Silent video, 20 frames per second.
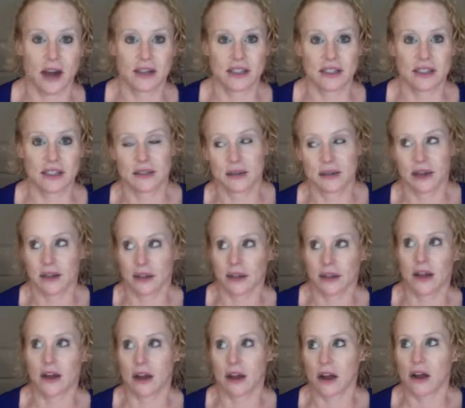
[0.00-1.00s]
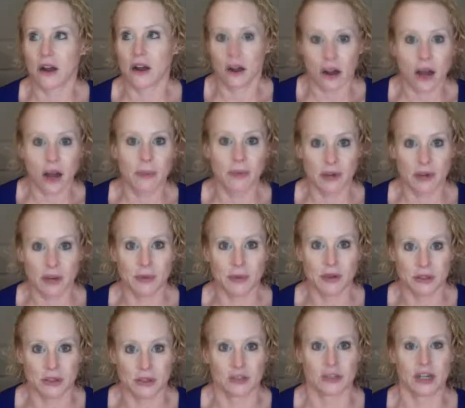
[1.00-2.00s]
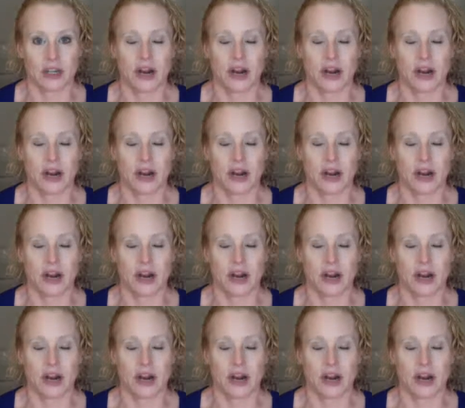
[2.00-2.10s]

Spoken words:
I did a couple of commercials,